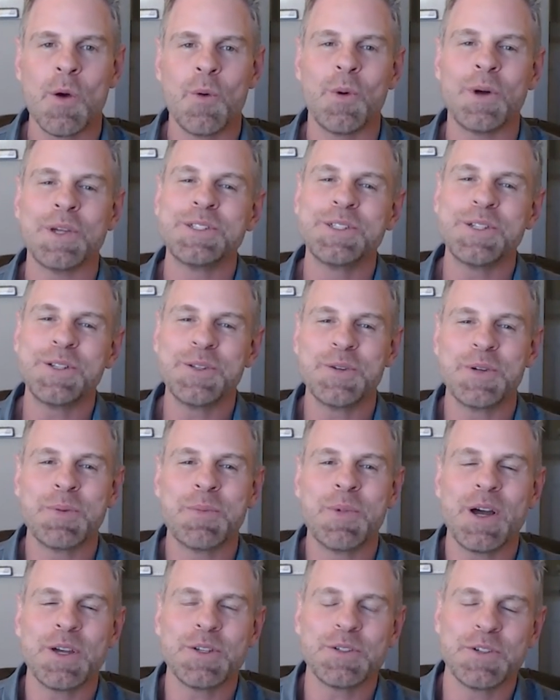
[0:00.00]
while still doing
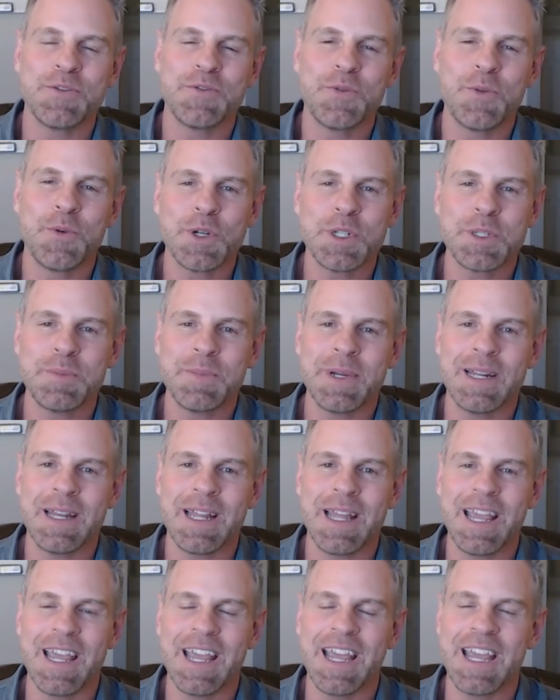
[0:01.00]
browser enforcement
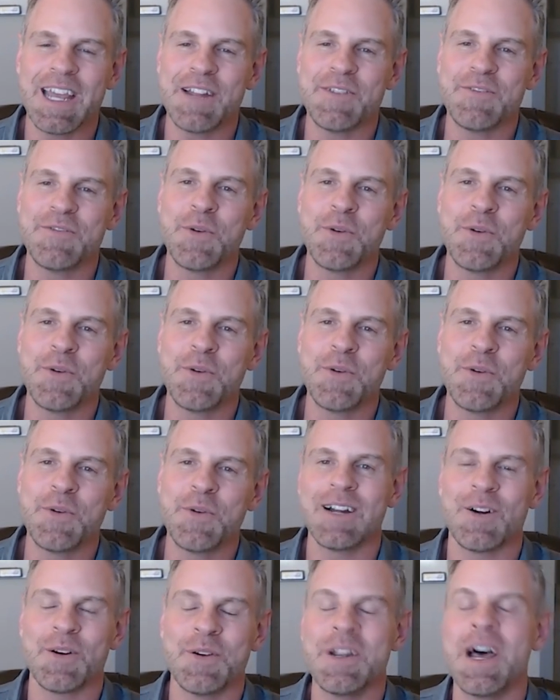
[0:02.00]
and
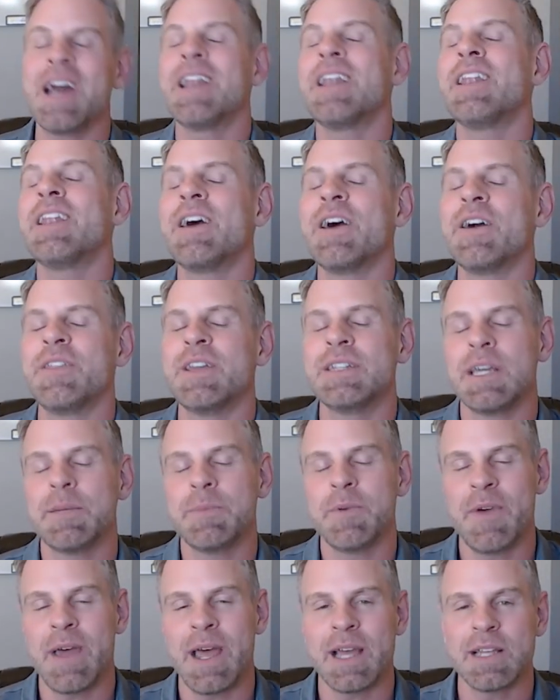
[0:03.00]
enforcing or not allowing that type
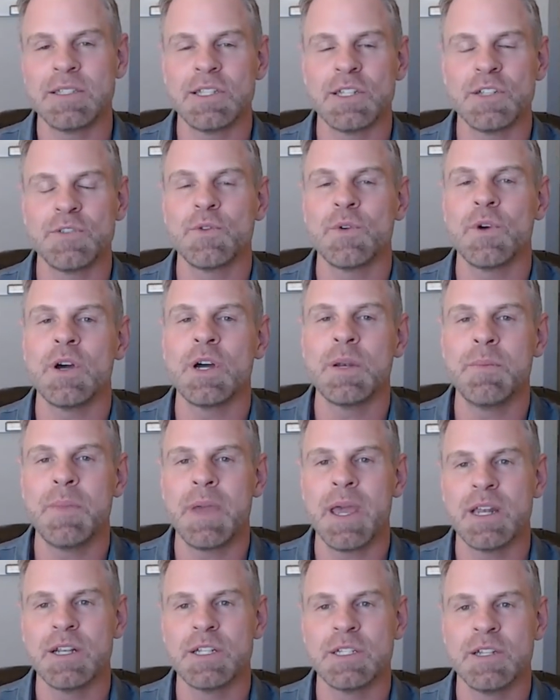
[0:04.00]
of access for
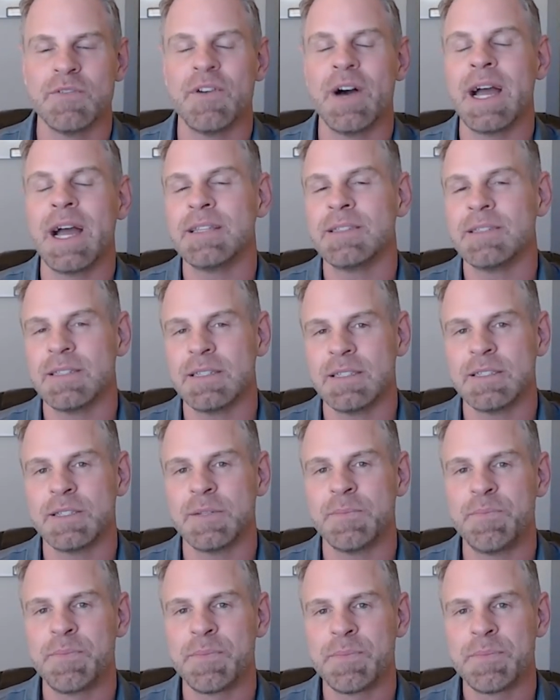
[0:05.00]
unmanaged devices.